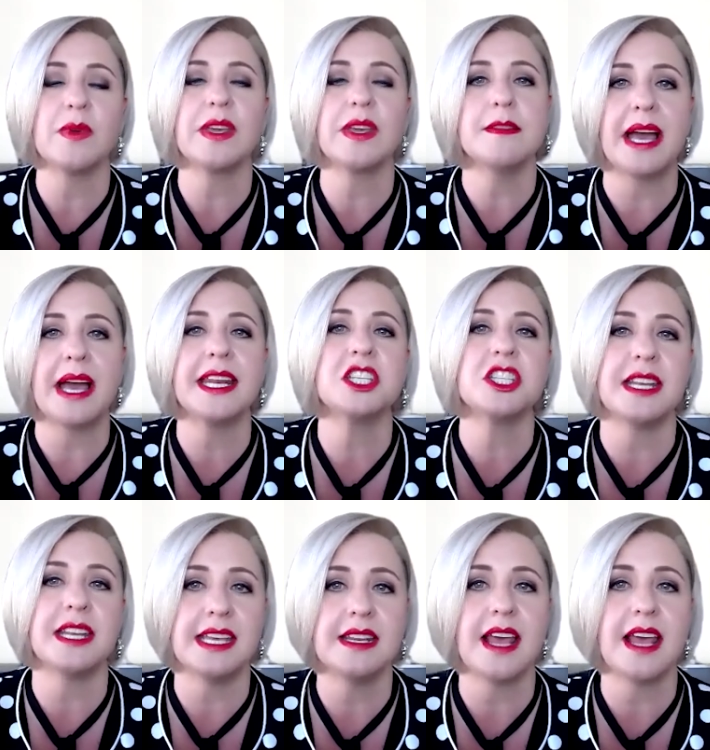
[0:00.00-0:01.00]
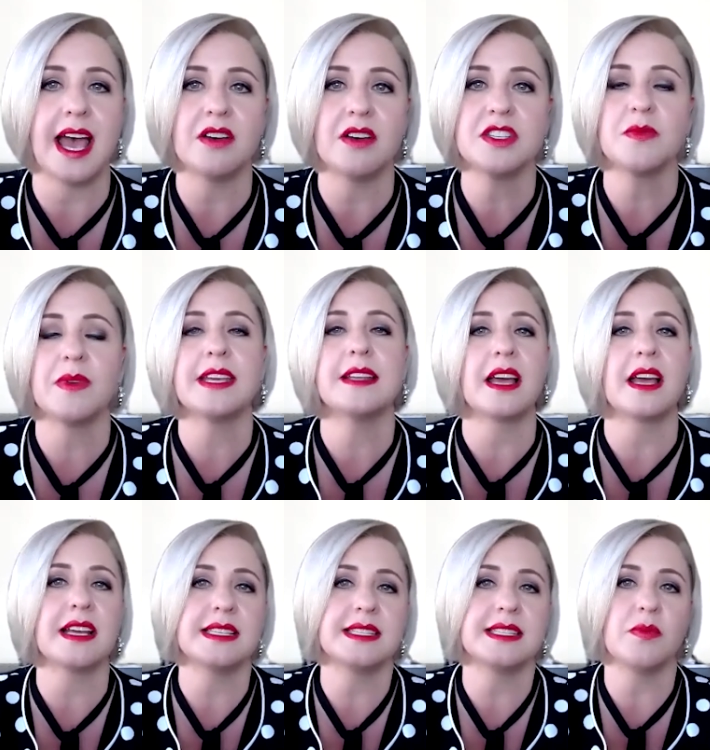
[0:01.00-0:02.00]
We can manage it in-house. We can,
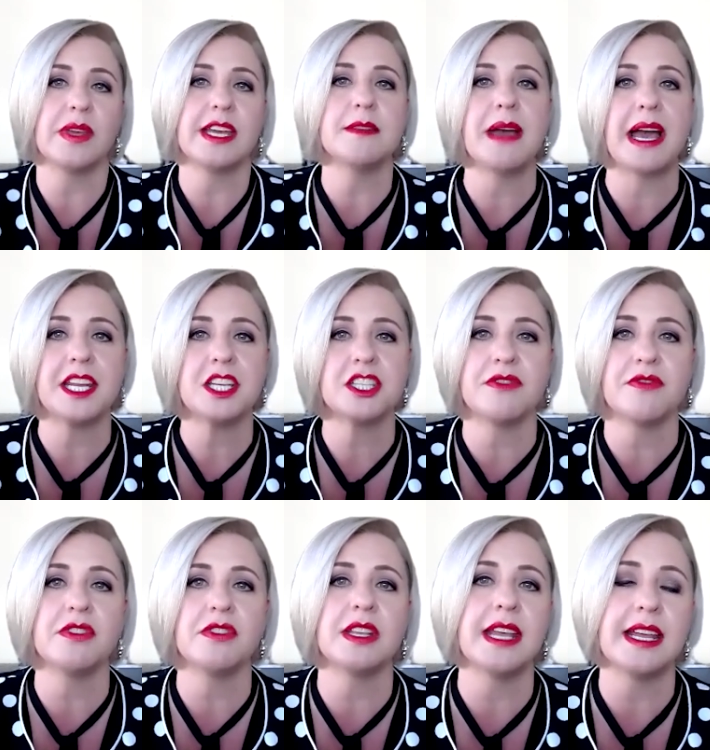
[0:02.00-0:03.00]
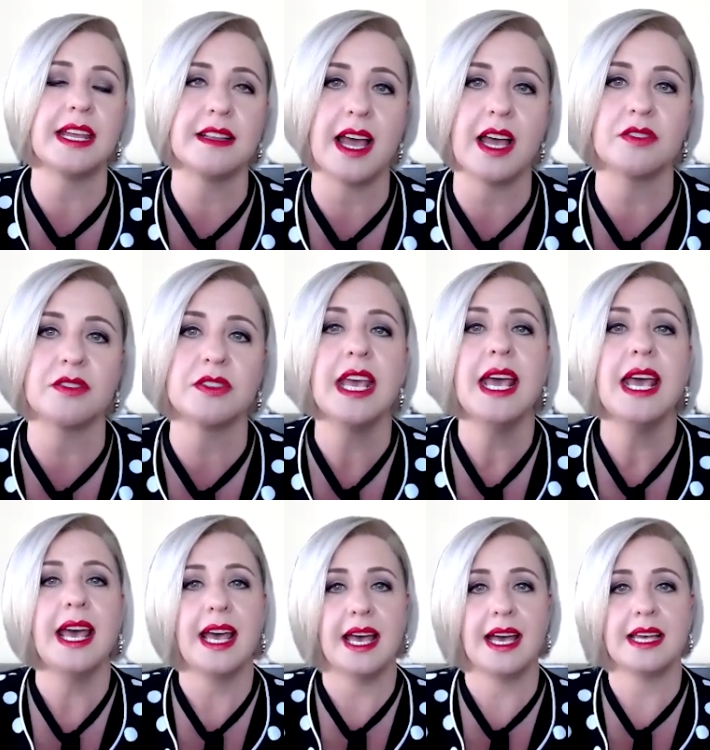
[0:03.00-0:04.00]
like I said, we can manage it through the
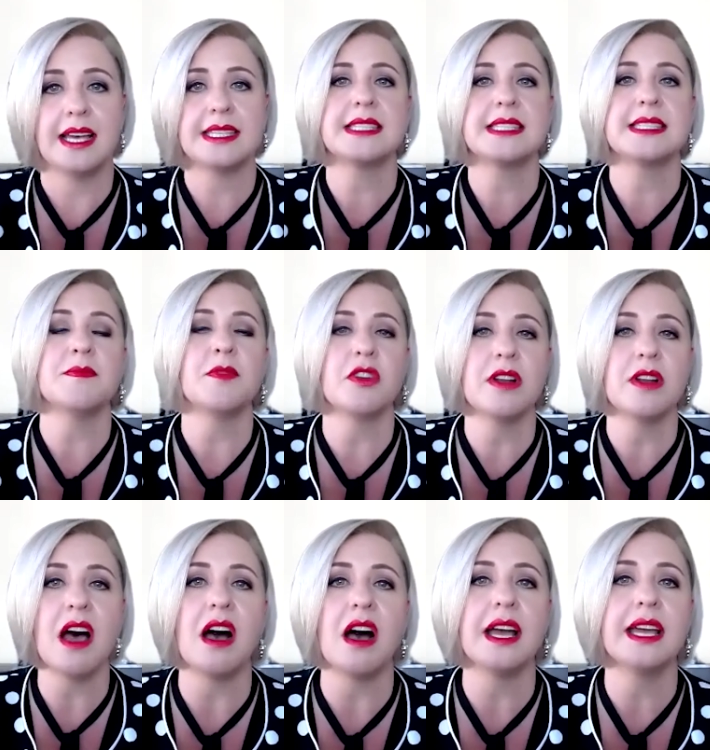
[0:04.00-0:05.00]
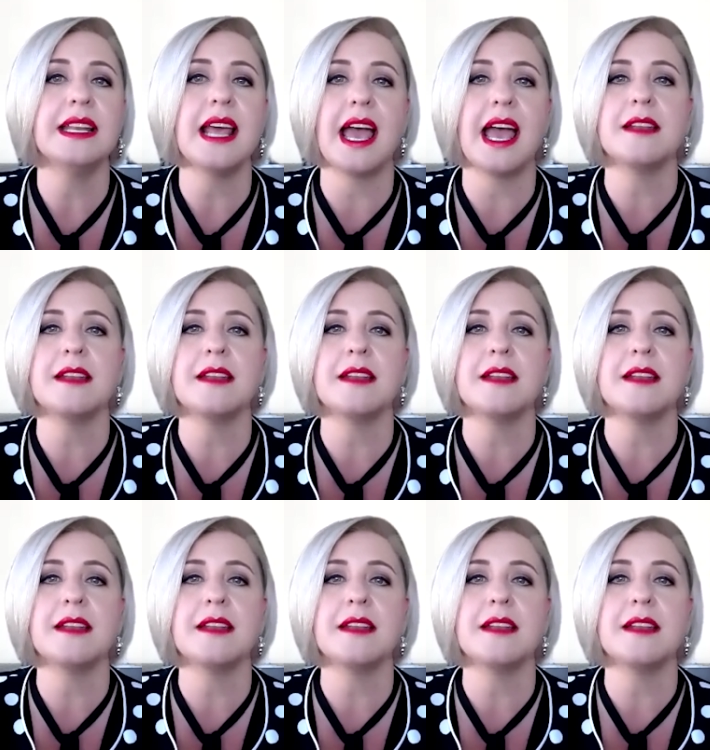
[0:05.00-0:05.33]
NetCloud system online,